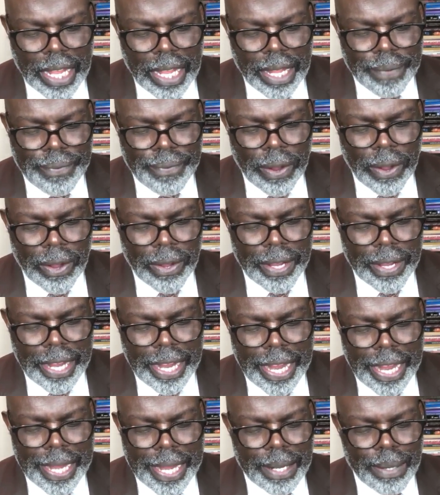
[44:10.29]
For
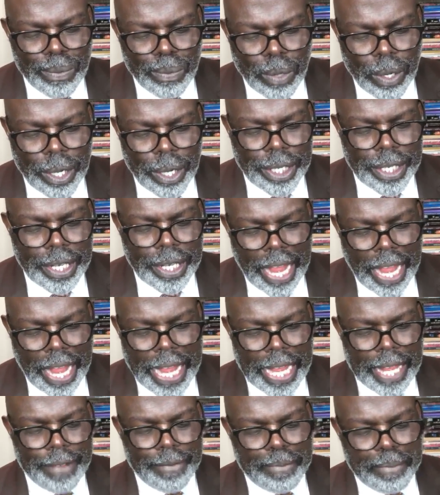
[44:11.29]
it would
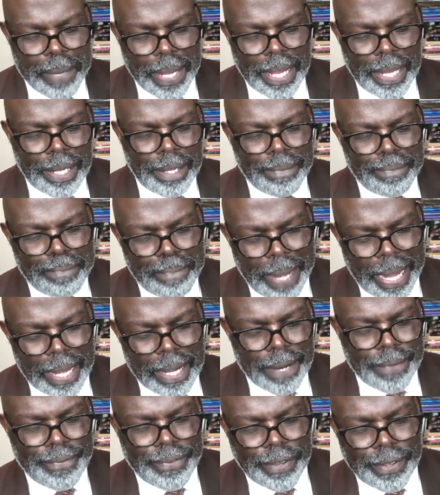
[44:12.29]
have been
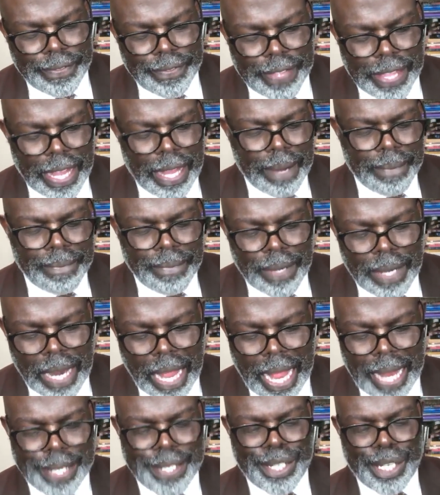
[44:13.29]
better for them
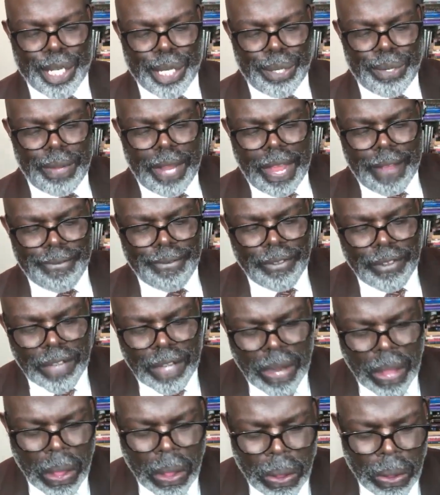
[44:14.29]
not to have
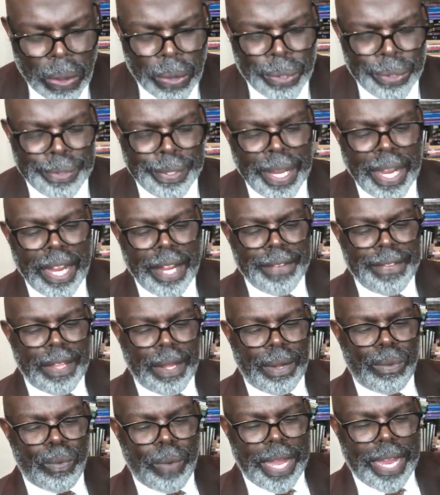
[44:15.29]
known
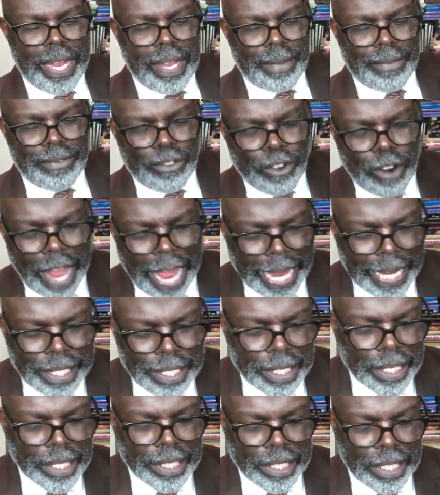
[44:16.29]
the way of
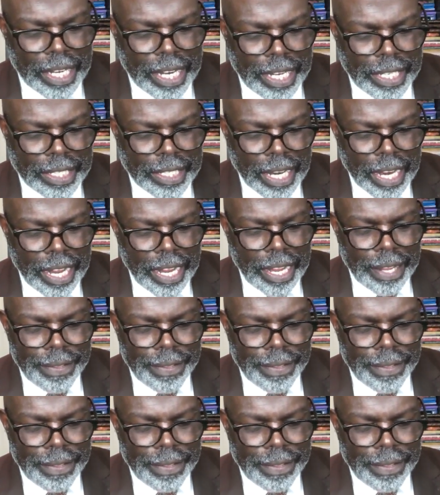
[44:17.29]
righteousness